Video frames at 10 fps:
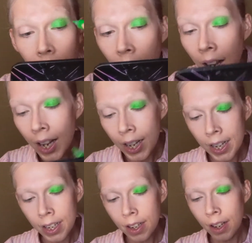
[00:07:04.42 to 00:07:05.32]

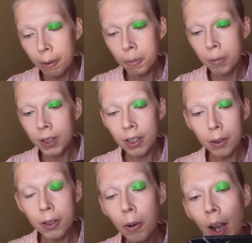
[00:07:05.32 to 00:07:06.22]
I am still
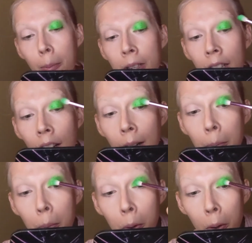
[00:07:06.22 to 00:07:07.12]
so happy that I
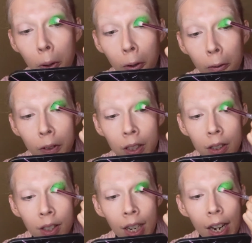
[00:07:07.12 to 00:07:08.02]
moved.
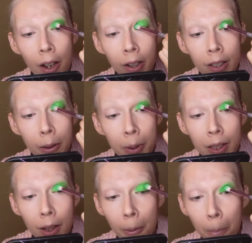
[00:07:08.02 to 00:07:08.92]
Today honestly
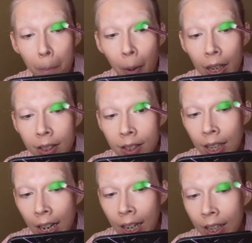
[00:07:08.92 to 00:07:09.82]
wasn't the best
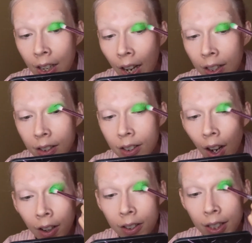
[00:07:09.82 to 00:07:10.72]
day. I
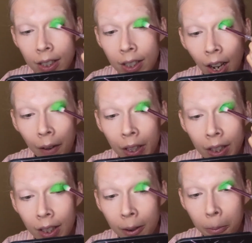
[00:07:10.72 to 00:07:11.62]
honestly didn't have
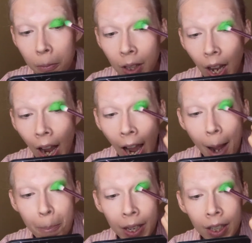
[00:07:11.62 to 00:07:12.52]
anything that
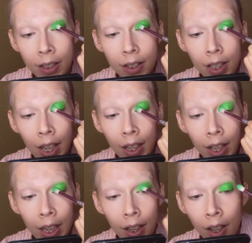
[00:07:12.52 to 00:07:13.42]
happened that
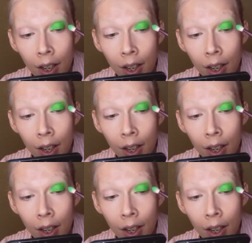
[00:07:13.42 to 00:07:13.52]
like,